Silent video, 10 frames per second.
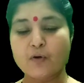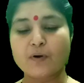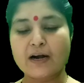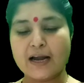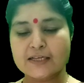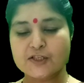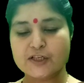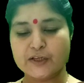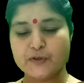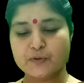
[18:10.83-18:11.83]
would launch
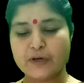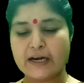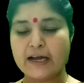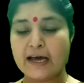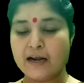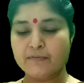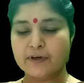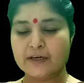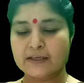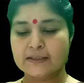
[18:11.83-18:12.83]
into an
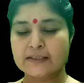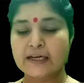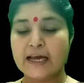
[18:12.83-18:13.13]
elaborate